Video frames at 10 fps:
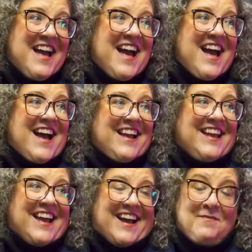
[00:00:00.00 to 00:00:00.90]
together.
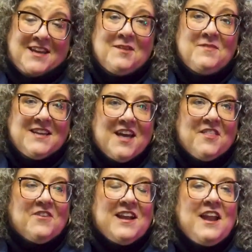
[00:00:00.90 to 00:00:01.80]
Yeah, I mean, get them
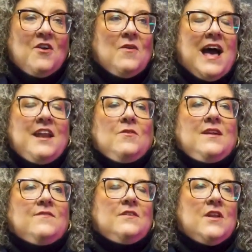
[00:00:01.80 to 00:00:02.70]
together. And I don't, I don't
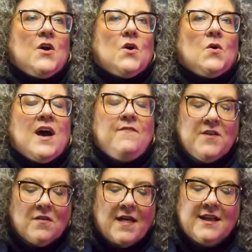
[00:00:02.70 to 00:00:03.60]
even know. I
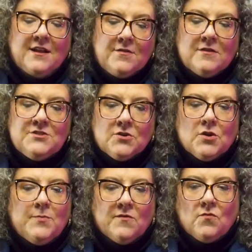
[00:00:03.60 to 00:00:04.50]
feel like you know, there's a
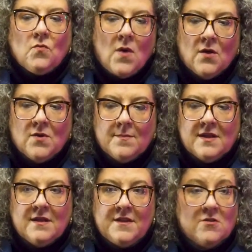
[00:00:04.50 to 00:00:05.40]
group of white
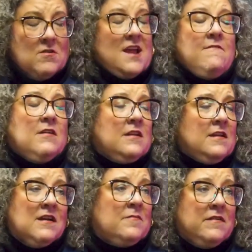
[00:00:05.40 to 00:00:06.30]
women that are never going to
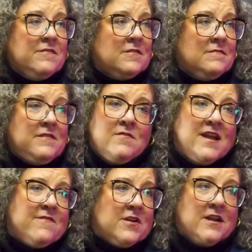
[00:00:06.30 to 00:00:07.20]
come over. They're mm-hmm.
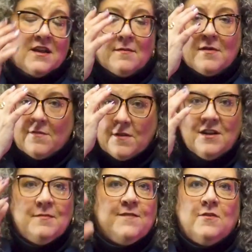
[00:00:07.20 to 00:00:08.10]
never going to come over. They're
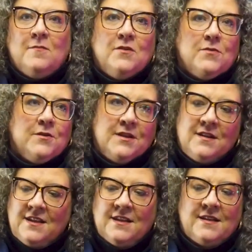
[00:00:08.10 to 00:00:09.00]
going to be firmly
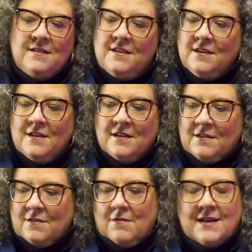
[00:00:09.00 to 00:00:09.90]
rooted in
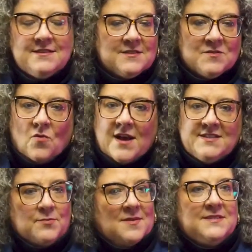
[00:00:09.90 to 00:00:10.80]
racism, white
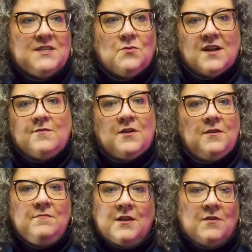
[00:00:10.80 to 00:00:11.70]
supremacy, whatever
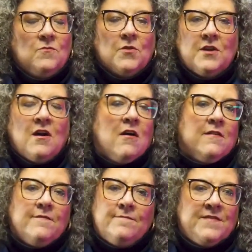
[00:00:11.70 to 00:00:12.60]
you, you know want to call
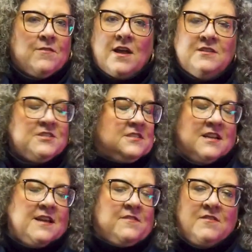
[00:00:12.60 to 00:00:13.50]
it, they're not just
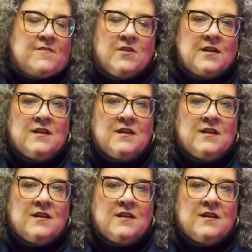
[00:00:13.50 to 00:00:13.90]
gonna they're never gonna